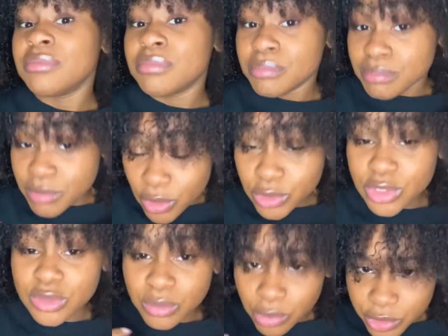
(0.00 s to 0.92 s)
most
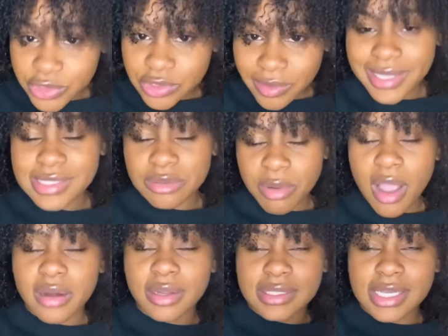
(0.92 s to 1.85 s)
moisturizing
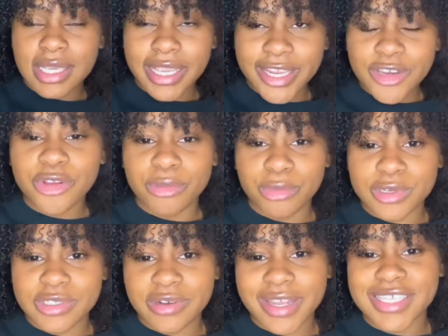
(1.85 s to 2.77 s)
product in your
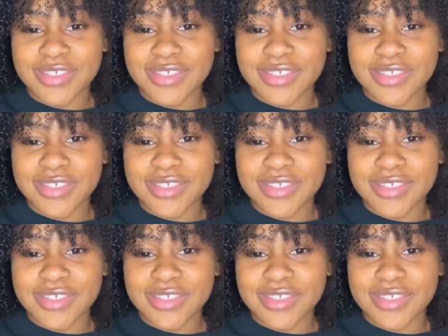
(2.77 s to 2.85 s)
moisturizing